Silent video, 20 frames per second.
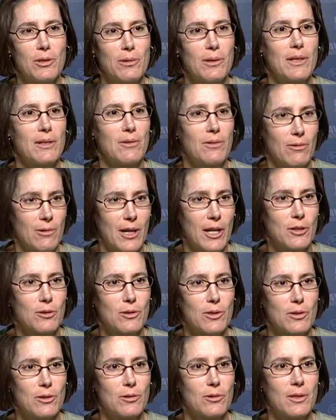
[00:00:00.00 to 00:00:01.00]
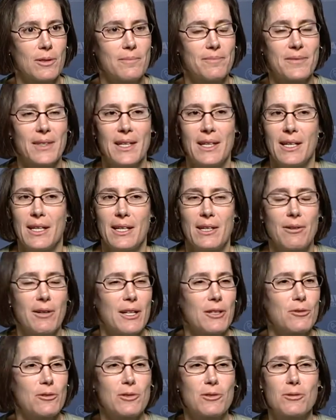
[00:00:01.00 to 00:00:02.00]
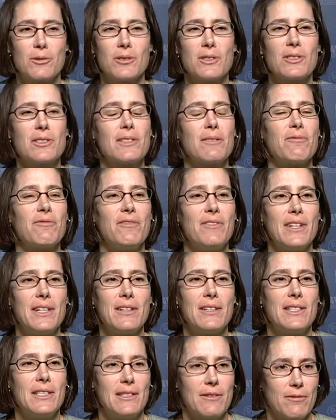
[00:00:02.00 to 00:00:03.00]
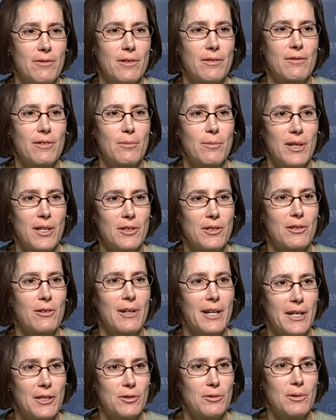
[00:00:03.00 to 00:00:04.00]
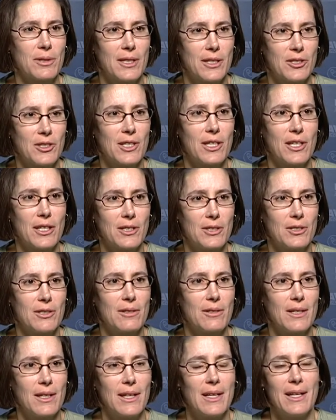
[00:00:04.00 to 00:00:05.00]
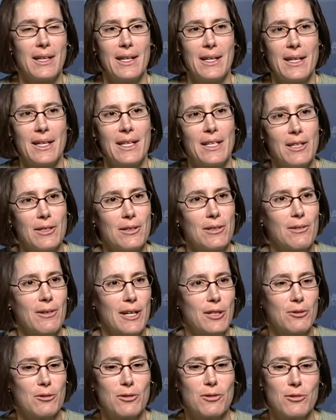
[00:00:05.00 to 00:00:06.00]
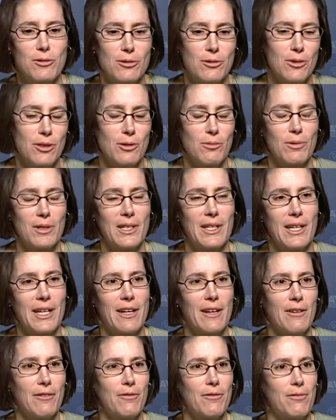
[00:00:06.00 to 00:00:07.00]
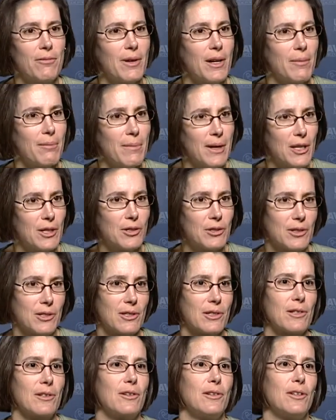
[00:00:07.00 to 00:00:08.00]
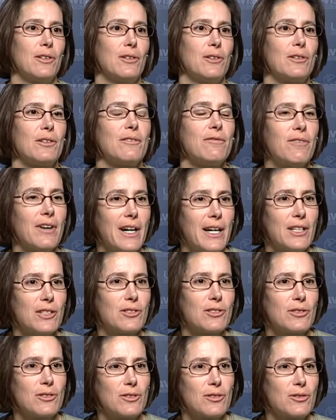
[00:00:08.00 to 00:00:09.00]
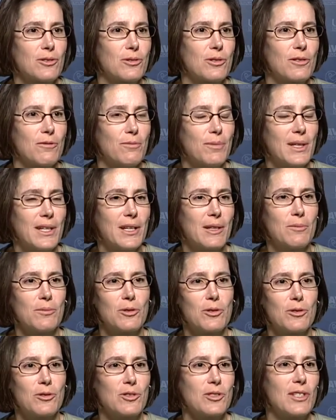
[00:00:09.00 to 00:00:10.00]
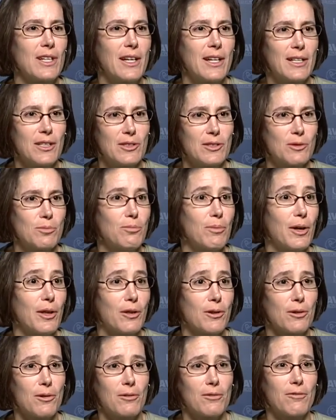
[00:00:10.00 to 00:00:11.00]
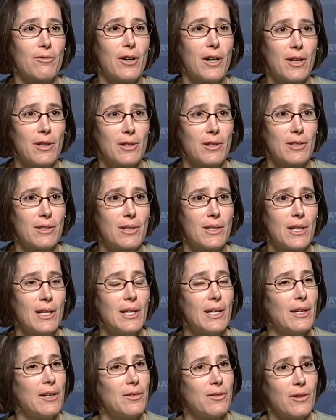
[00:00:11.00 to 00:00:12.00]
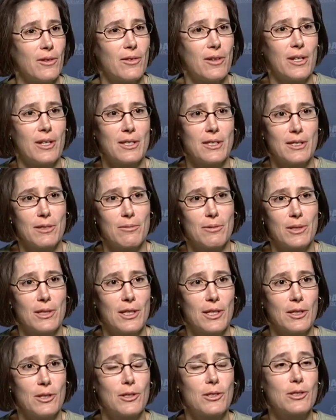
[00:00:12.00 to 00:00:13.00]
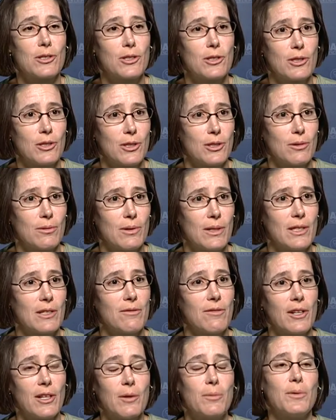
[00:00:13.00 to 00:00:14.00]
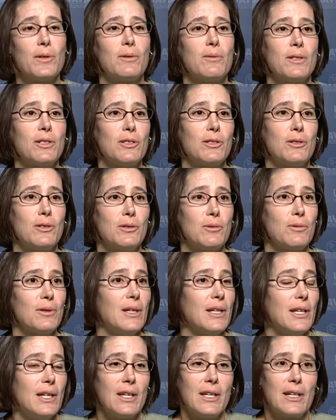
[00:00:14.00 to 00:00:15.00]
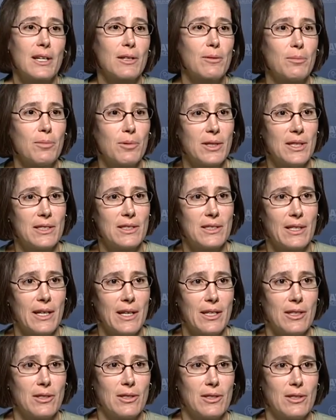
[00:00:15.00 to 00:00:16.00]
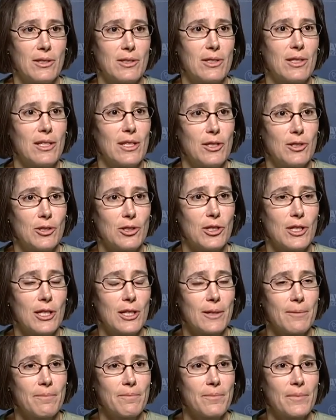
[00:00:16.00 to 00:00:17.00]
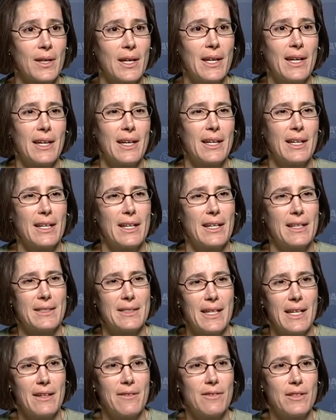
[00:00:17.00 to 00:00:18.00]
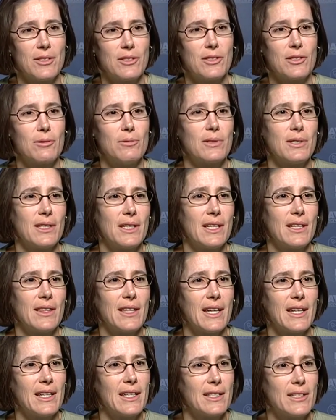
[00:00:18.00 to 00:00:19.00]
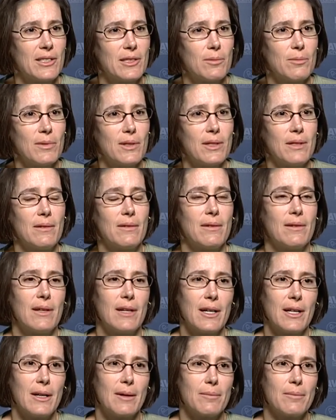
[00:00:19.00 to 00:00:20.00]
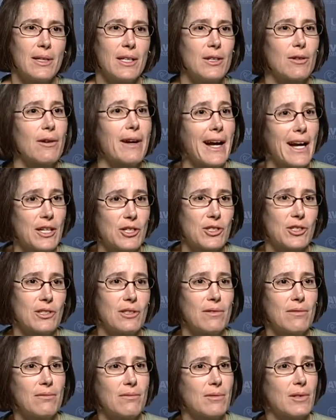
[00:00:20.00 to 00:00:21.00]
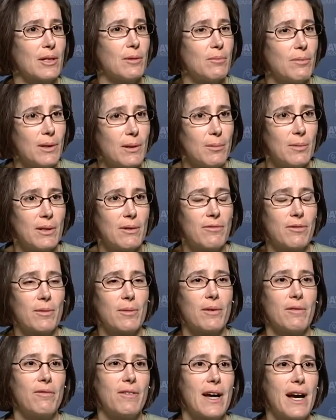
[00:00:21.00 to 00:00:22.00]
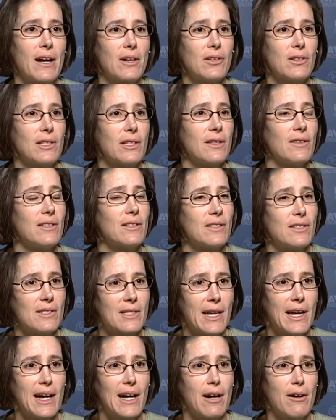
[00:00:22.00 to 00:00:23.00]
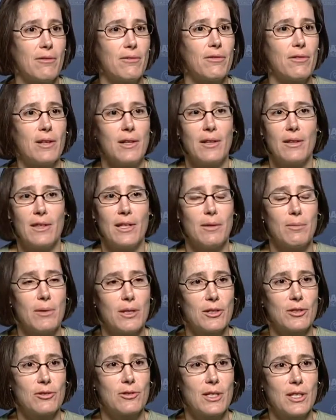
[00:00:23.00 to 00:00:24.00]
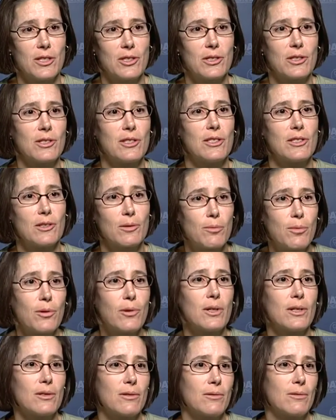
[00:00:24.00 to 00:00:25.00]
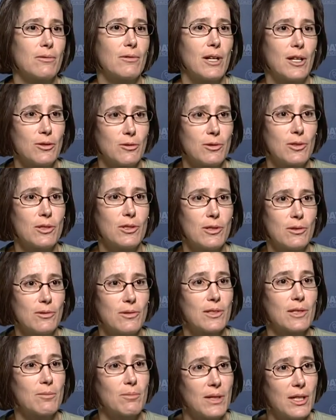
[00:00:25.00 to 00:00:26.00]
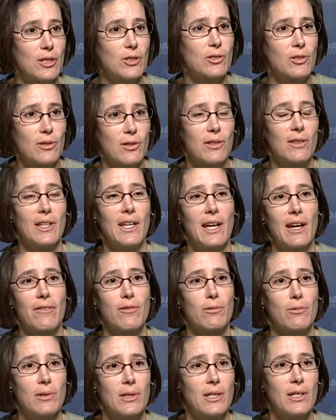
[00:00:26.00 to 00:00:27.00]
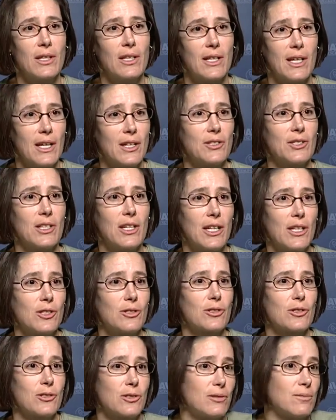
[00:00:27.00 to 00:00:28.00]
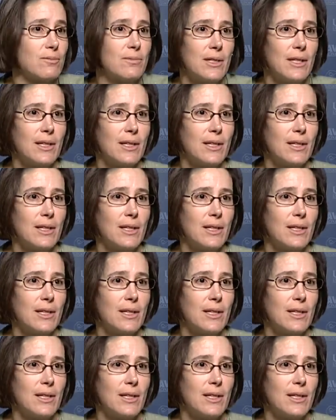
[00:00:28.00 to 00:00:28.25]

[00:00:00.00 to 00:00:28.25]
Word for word: to in graduate school. Graduate school is very different from undergraduate education. Here in graduate school, you want to have a mentor. Your advisor sort of becomes your science mother or father. And they're there to really nurture you and develop you into a complete scientist and engineer. And at Davis, you really get that intimate um, interaction, commitment from the faculty, the staff, the administration to support graduate students and make sure that they have a really good educational